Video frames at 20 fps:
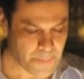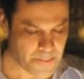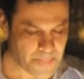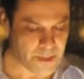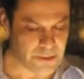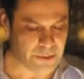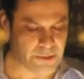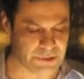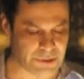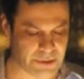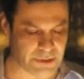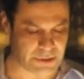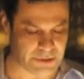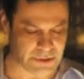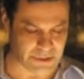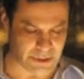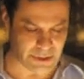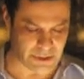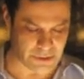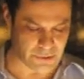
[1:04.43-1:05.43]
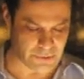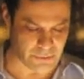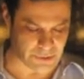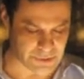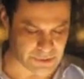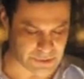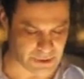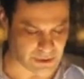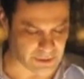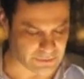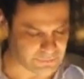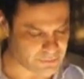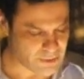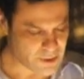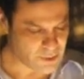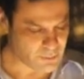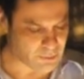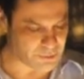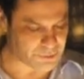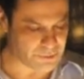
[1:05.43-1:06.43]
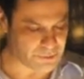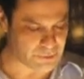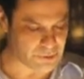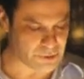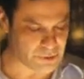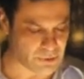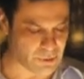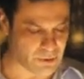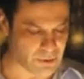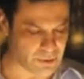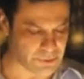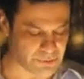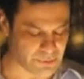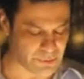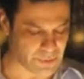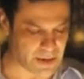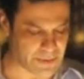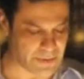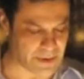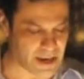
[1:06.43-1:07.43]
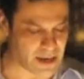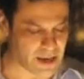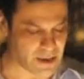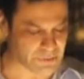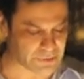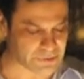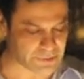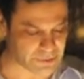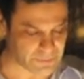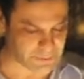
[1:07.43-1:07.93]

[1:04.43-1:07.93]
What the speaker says: used to sing to herself while doing chores around the house.